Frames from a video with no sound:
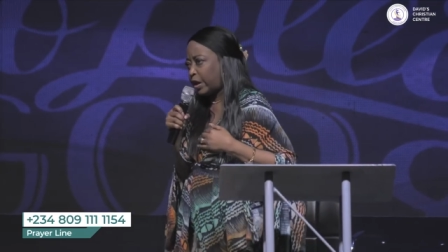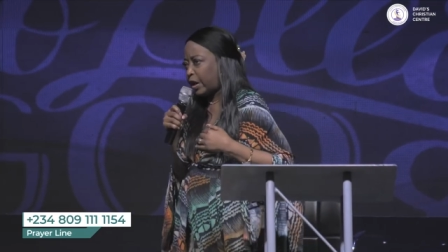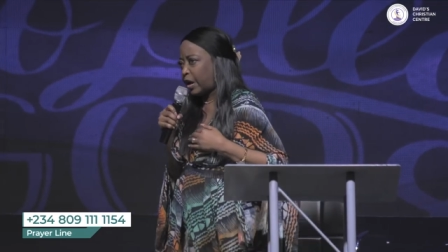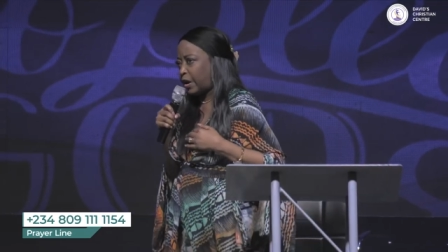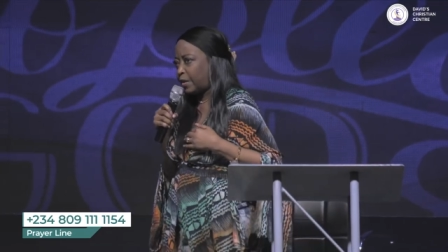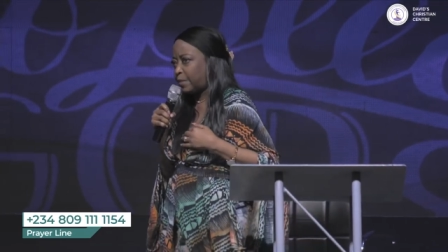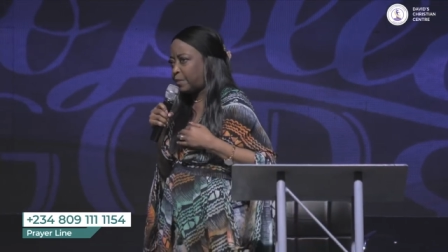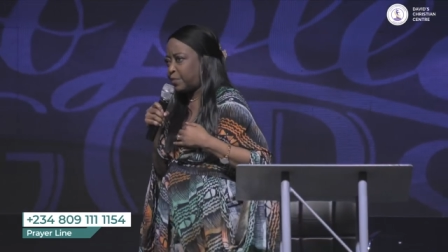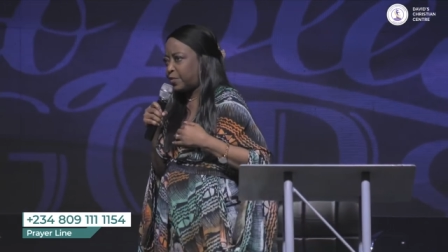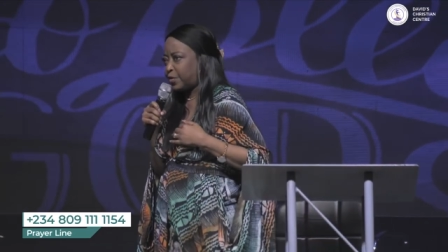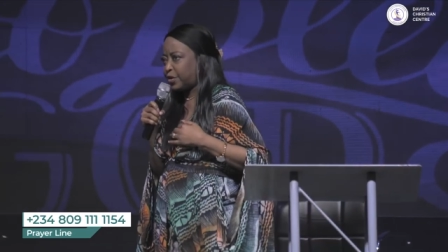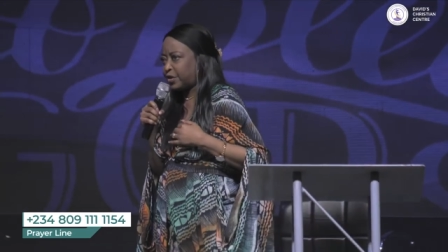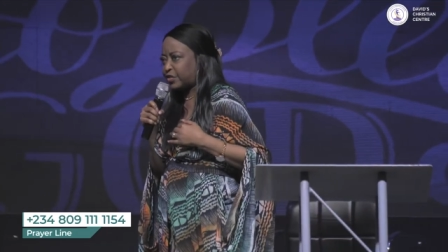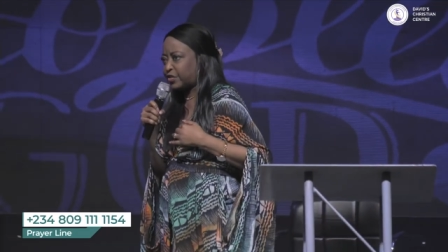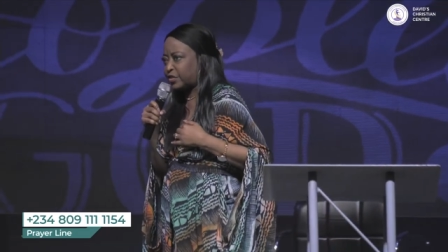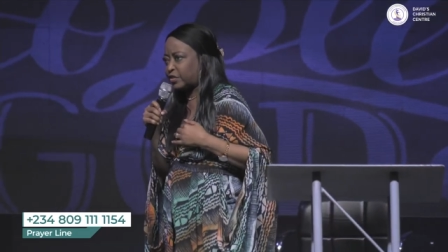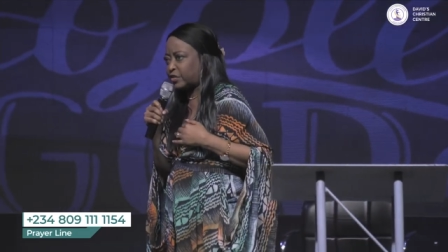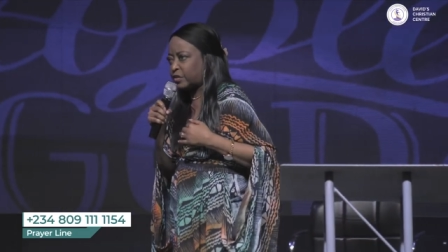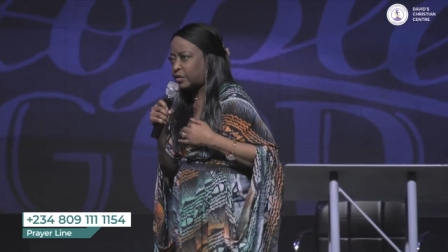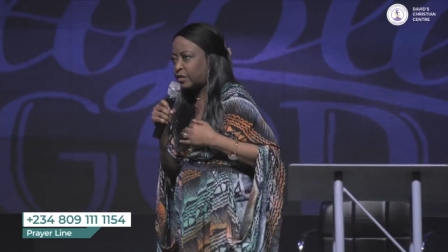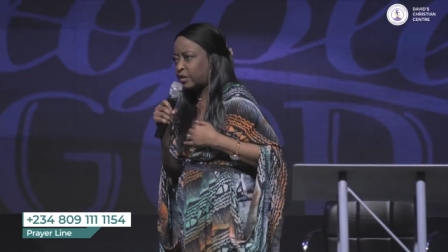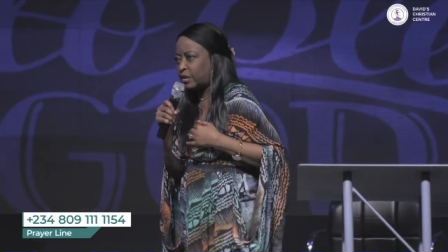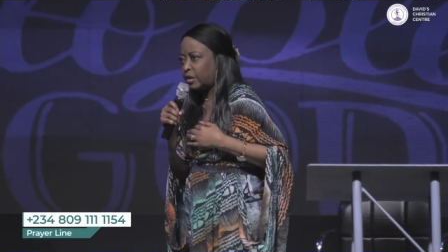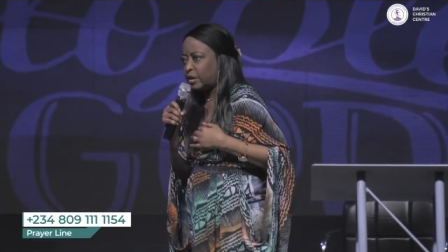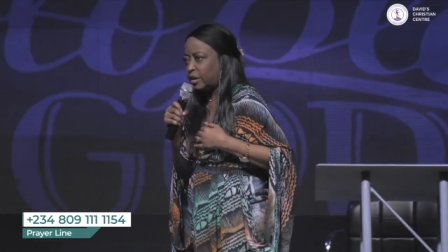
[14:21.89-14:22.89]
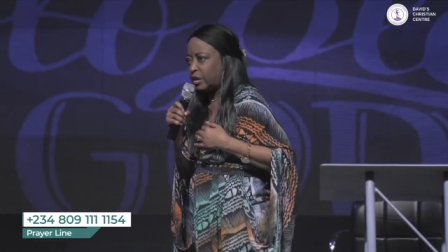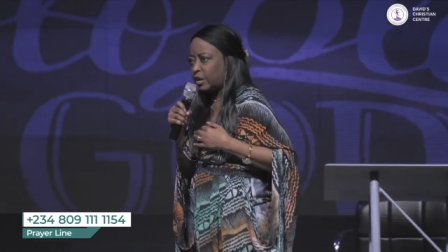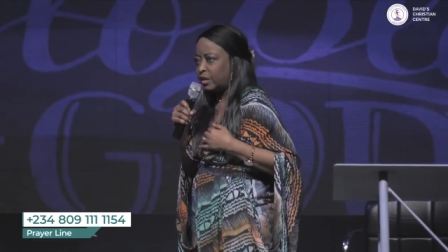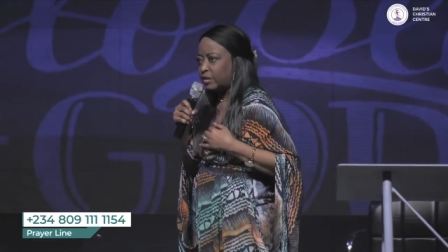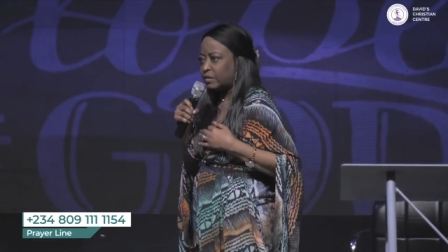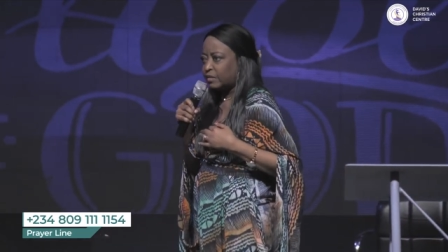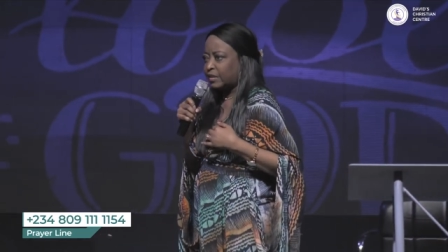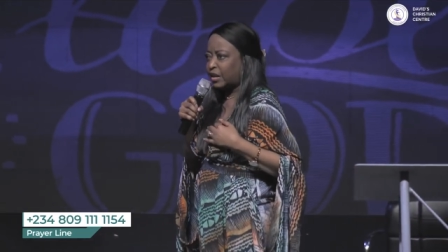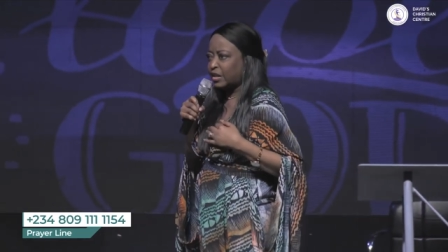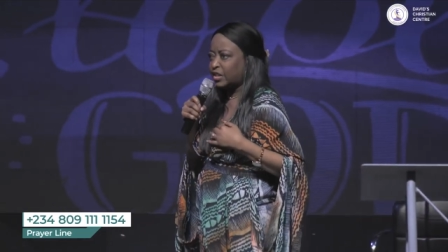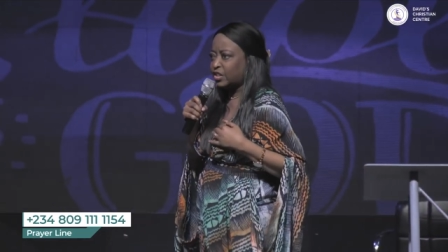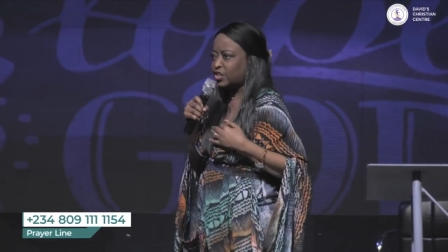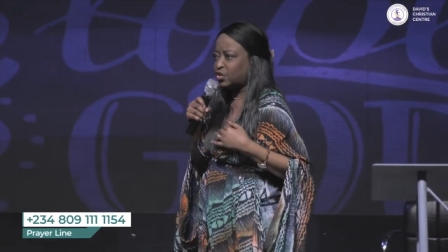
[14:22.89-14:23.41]
in her breast
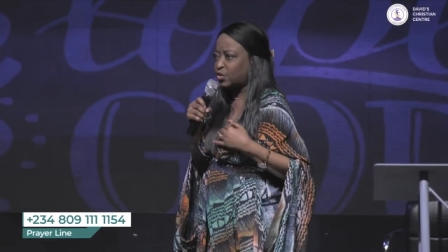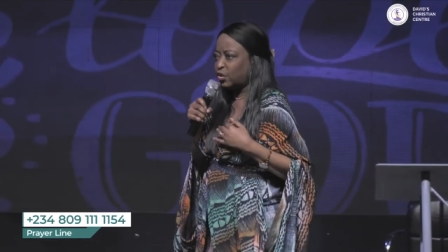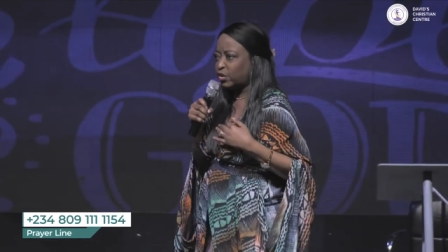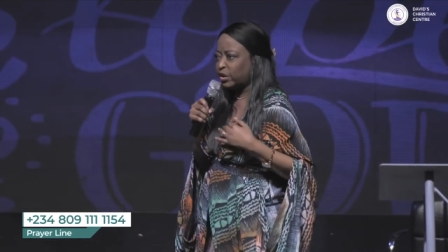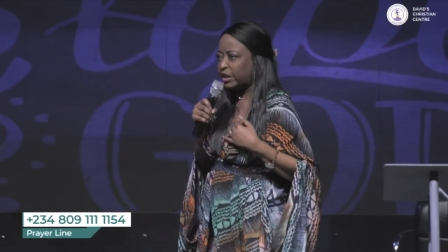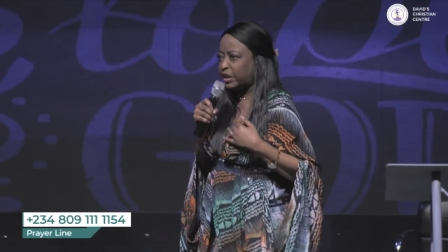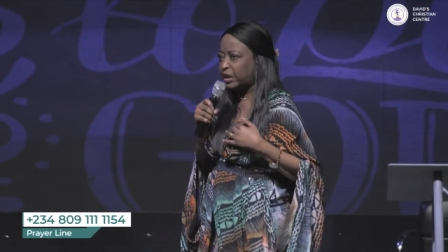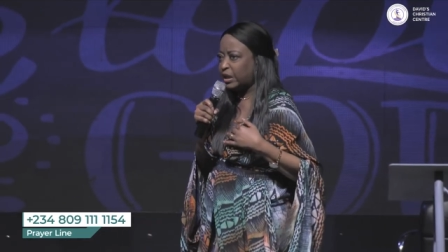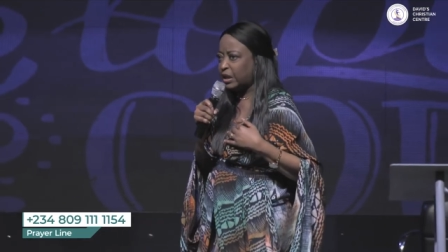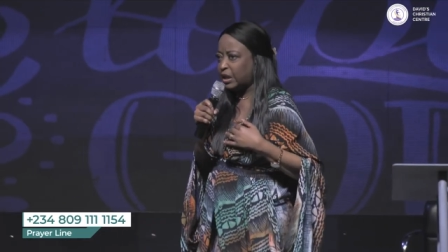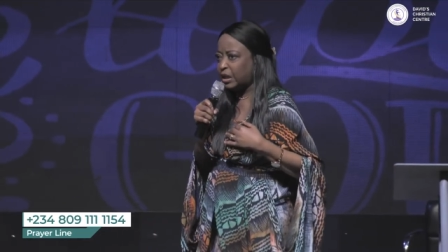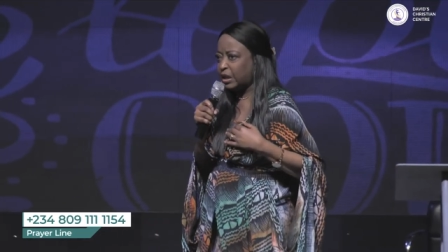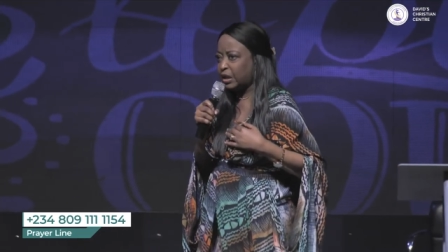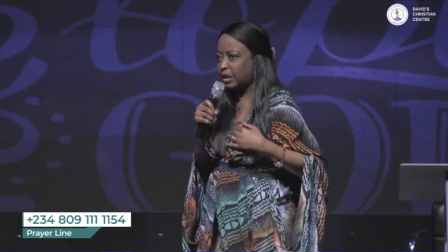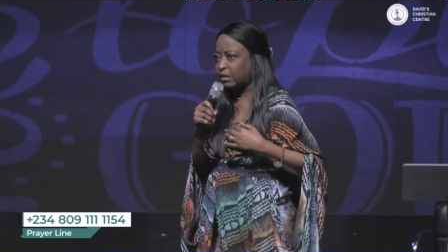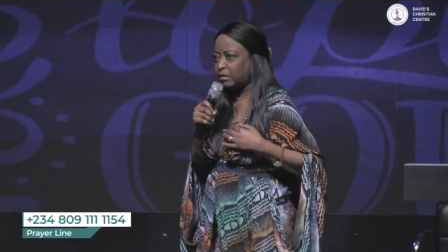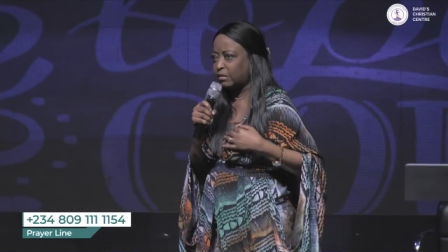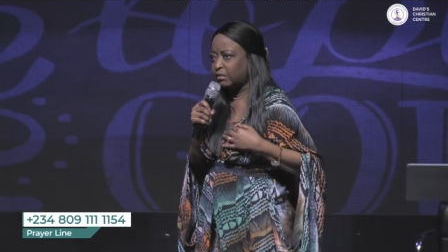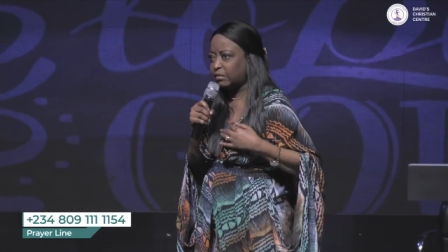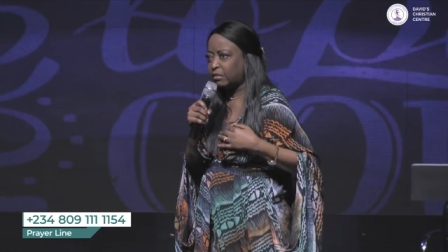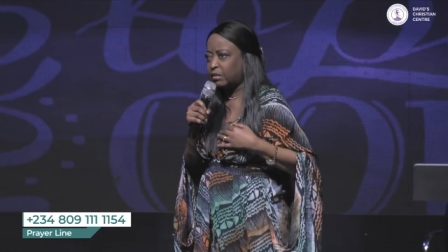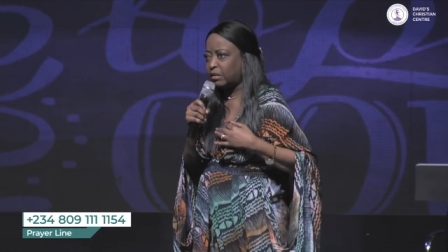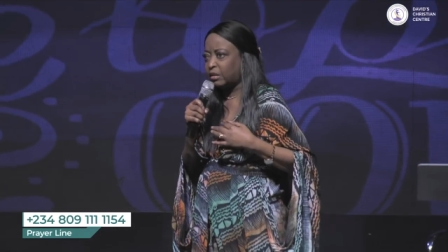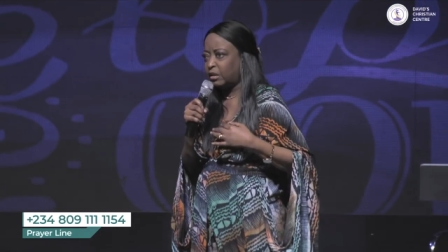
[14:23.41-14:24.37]
that is not healing.